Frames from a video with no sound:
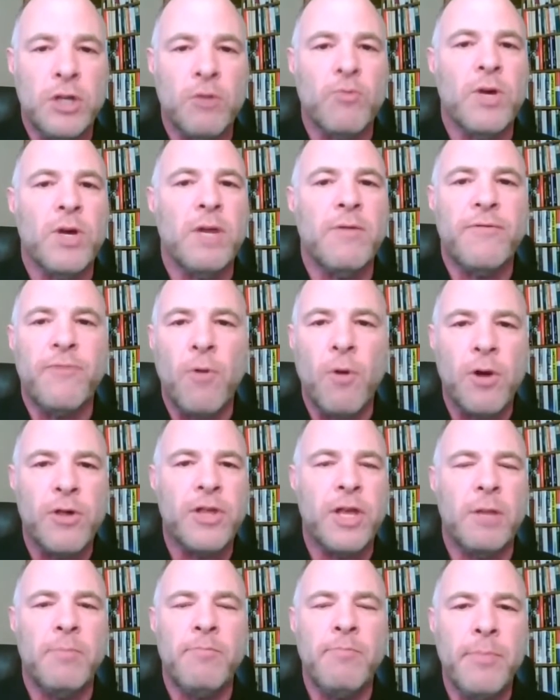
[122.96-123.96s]
which is
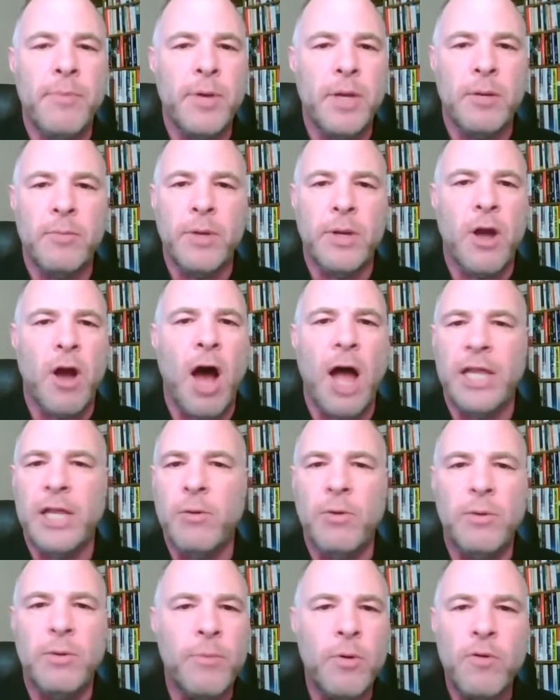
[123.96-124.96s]
reinforced in
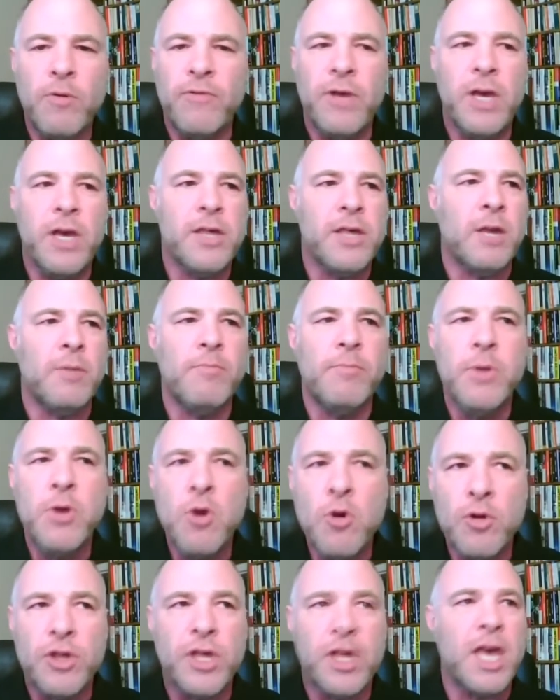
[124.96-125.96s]
Hollywood movies and
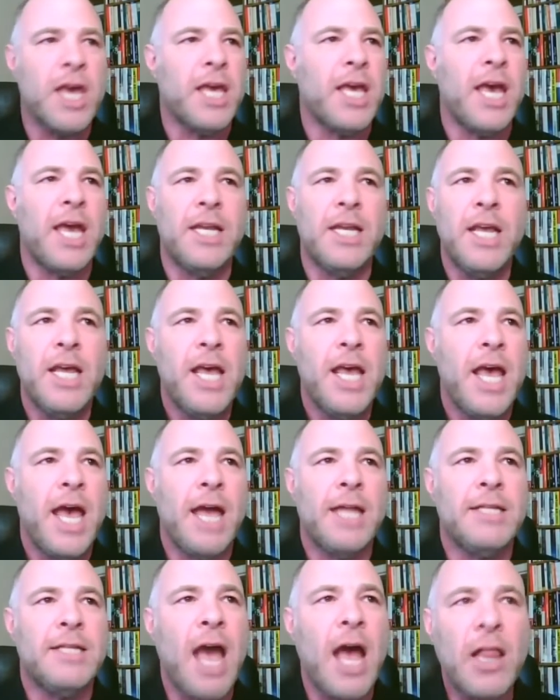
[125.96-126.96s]
music and
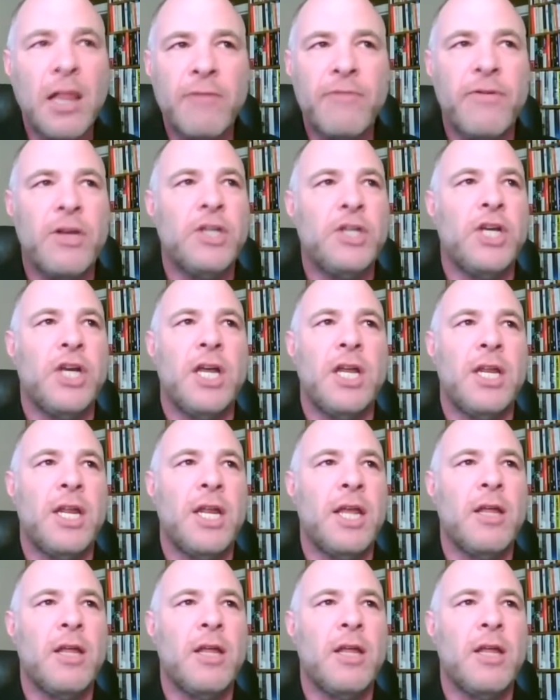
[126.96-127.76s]
television.